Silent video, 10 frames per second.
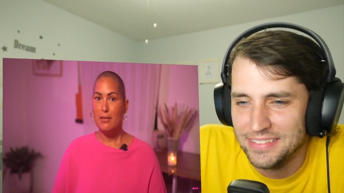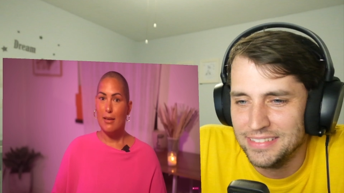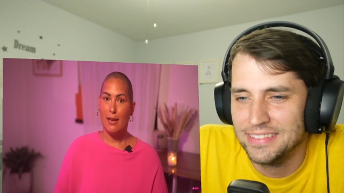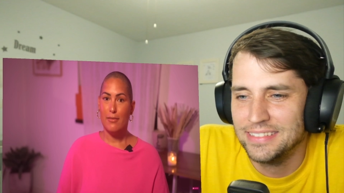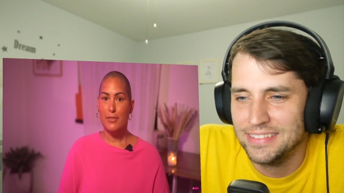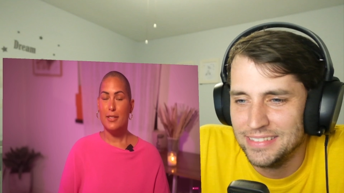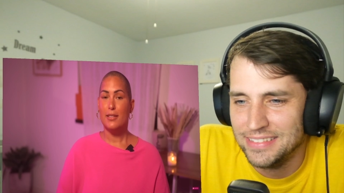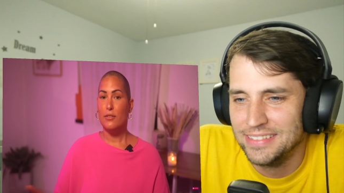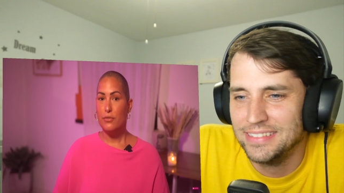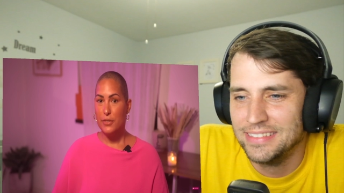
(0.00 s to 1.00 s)
Speaker 1: to every
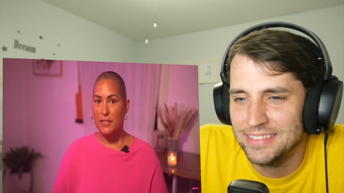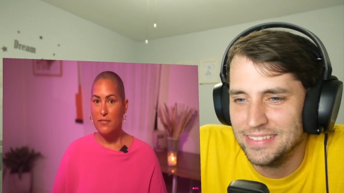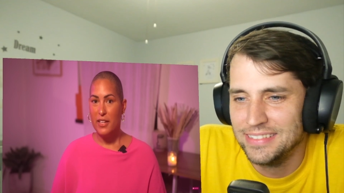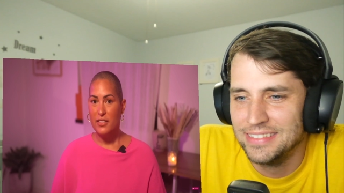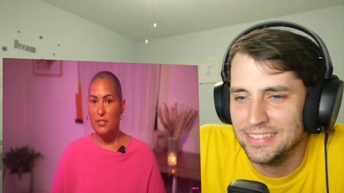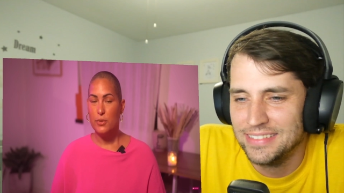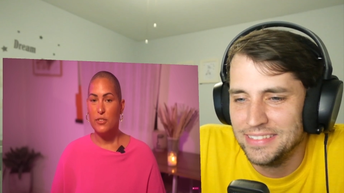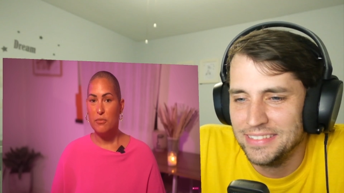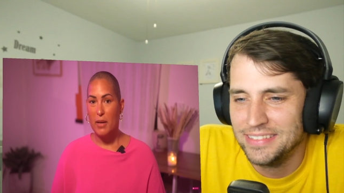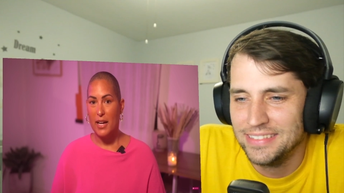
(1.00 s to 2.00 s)
single freaking
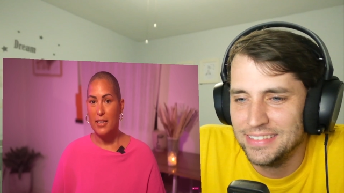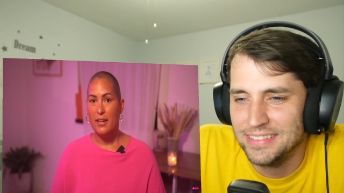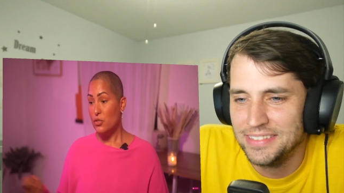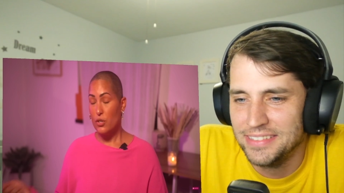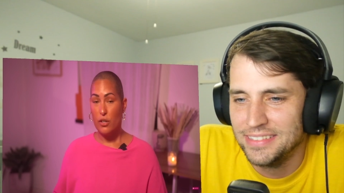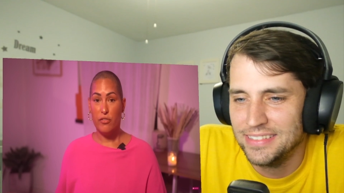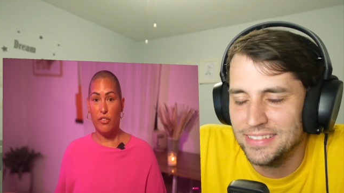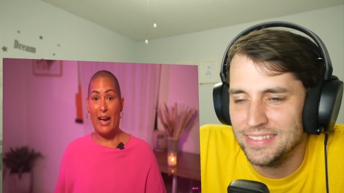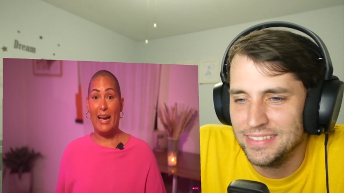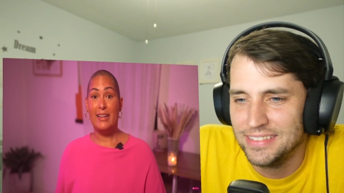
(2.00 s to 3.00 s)
vegetable of mine stir
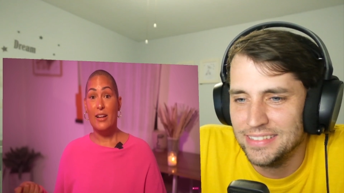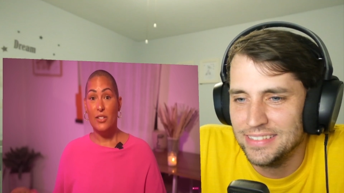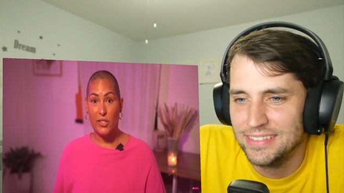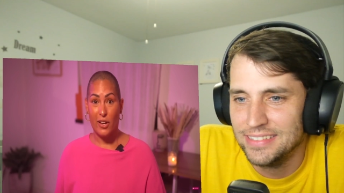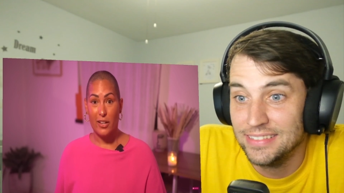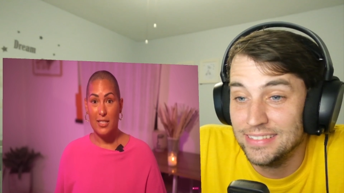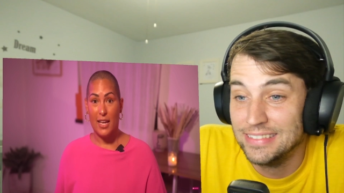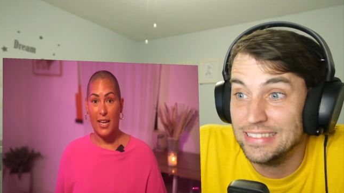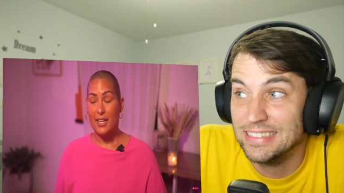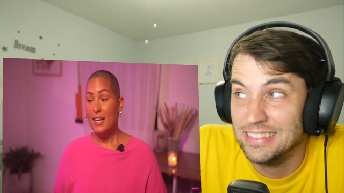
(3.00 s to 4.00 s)
fried,
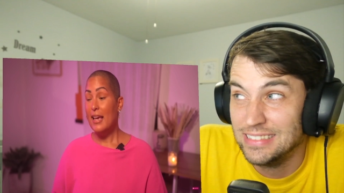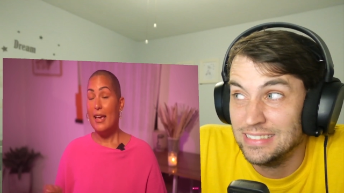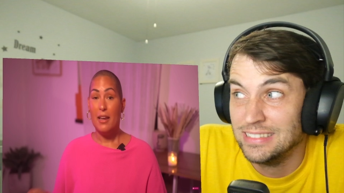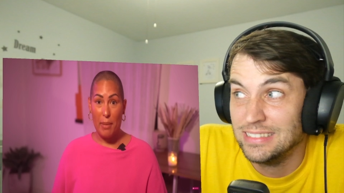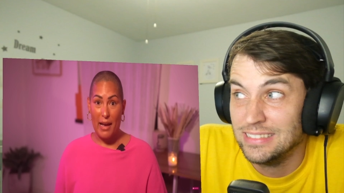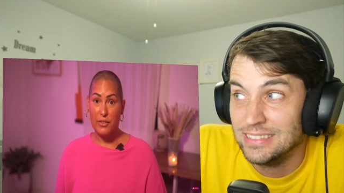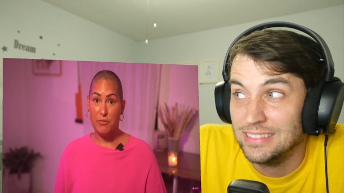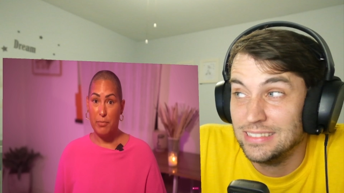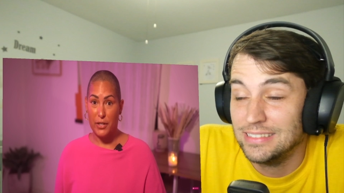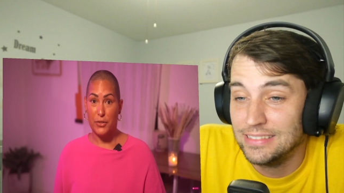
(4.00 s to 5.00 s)
sauteed in a pound
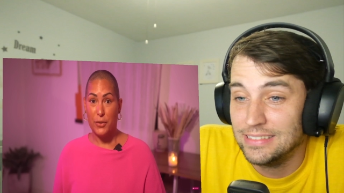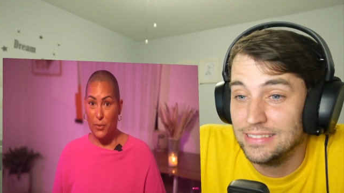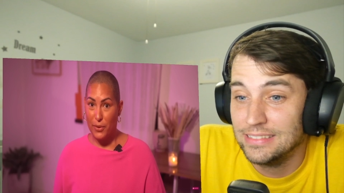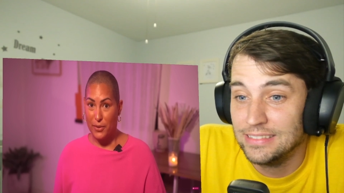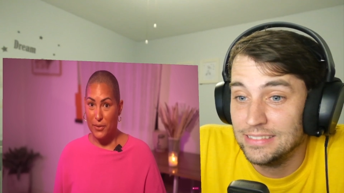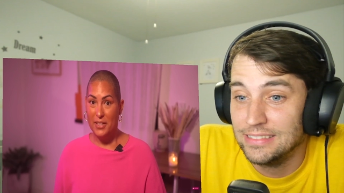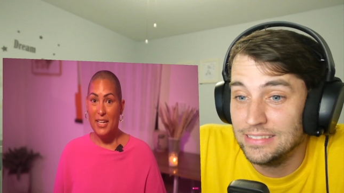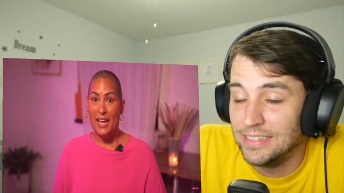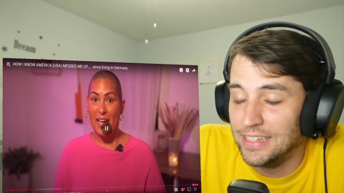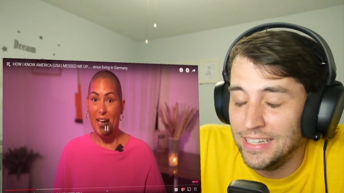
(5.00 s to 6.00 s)
of butter and oil.
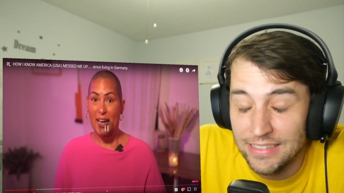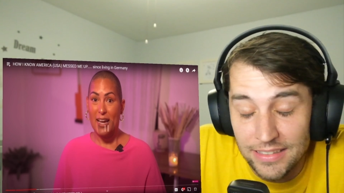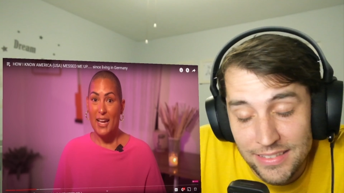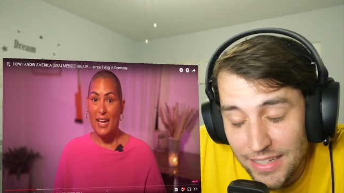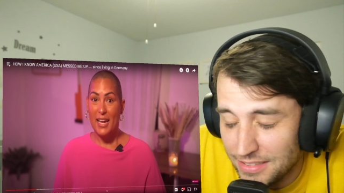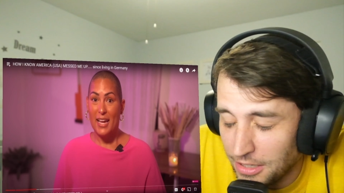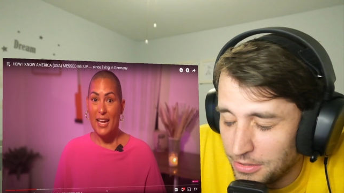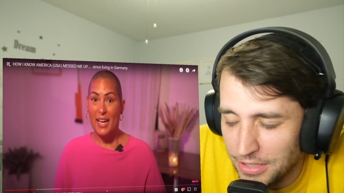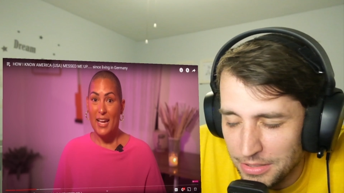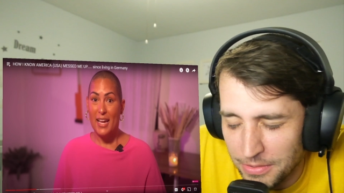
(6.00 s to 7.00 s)
Speaker 2: It does taste so
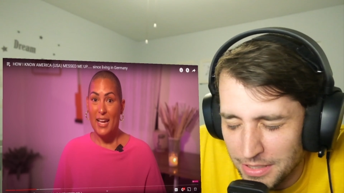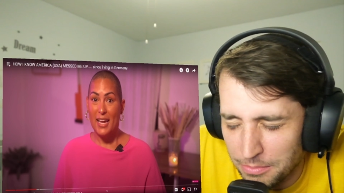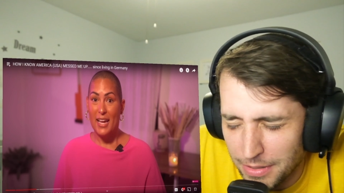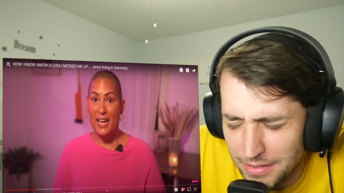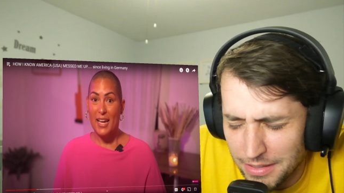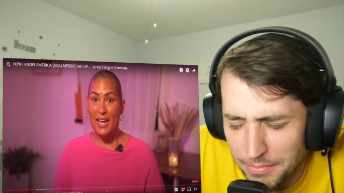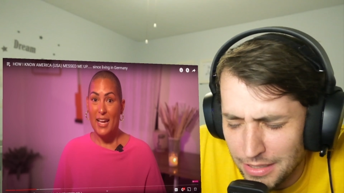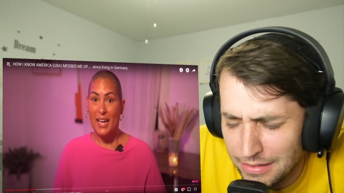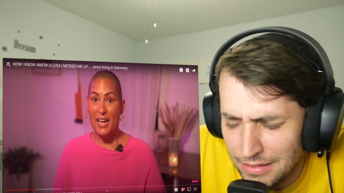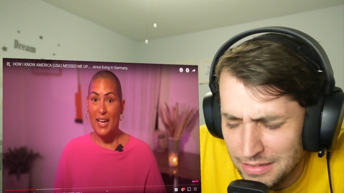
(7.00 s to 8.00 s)
good when you put the
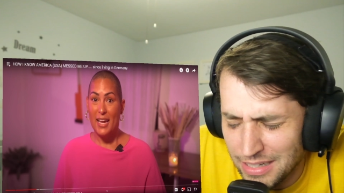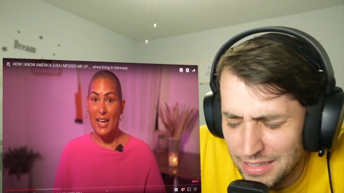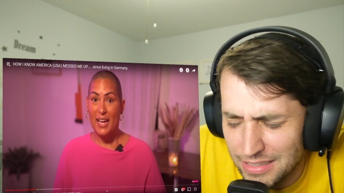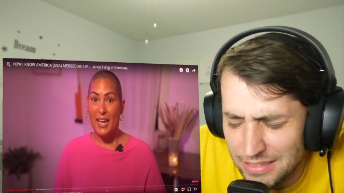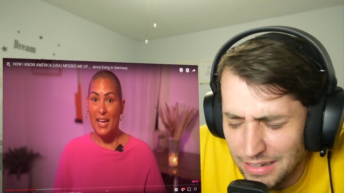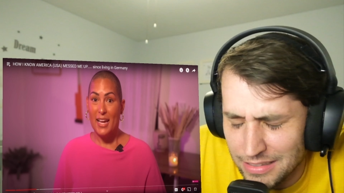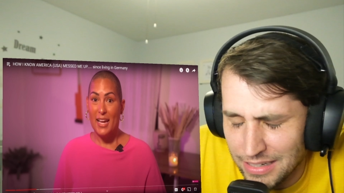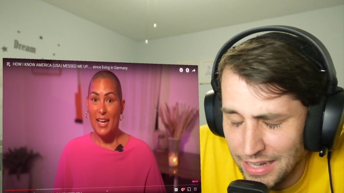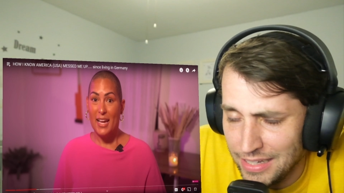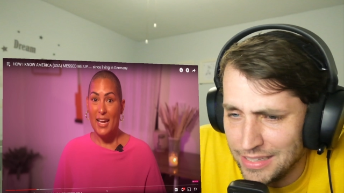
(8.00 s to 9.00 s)
butter in there, you
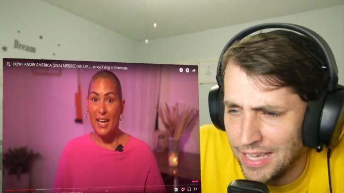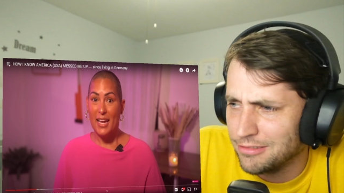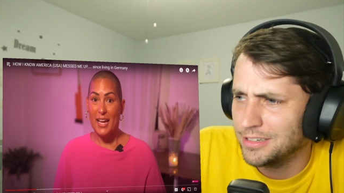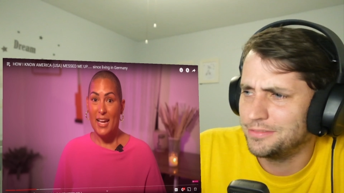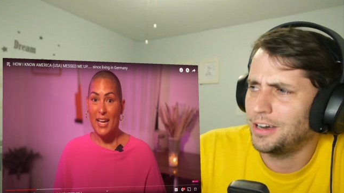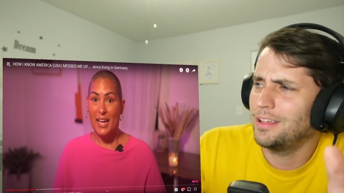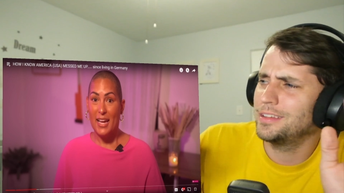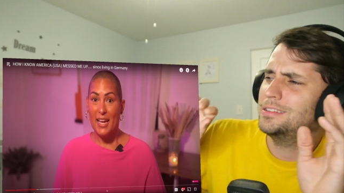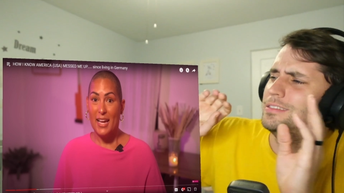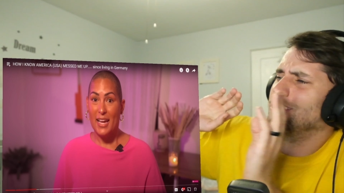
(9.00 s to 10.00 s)
saute it, you get rid of all the
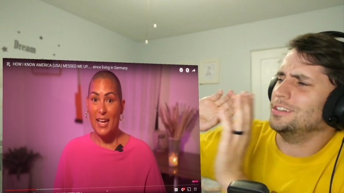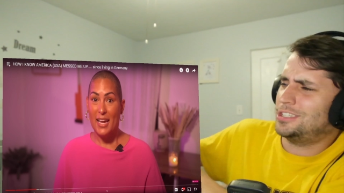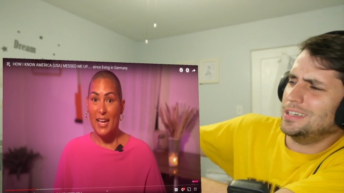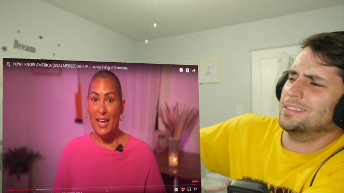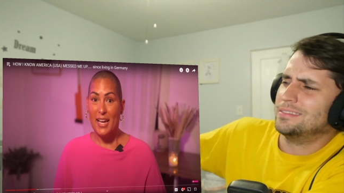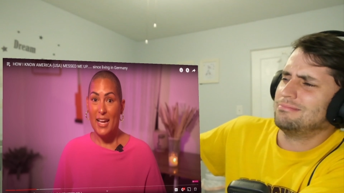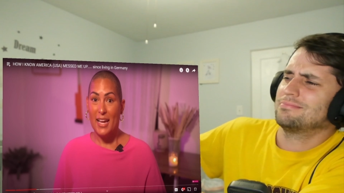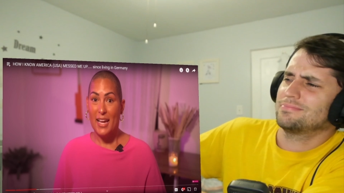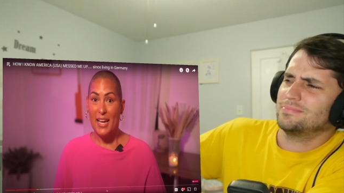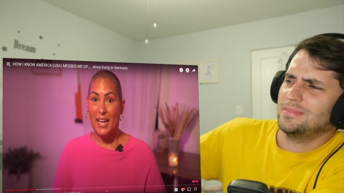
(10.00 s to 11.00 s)
nutrition.
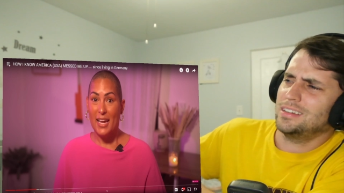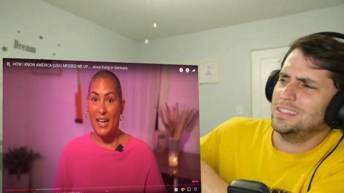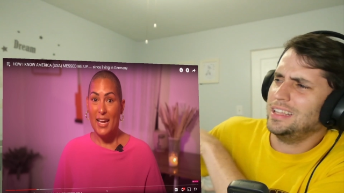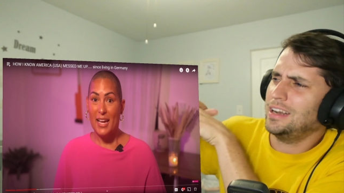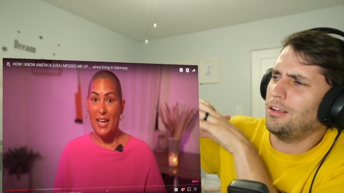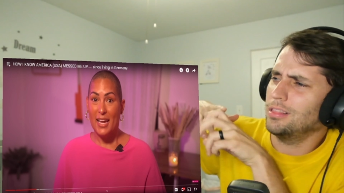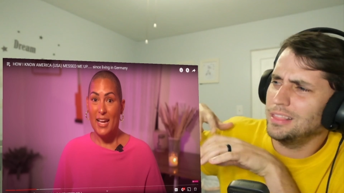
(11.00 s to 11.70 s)
Uh, it all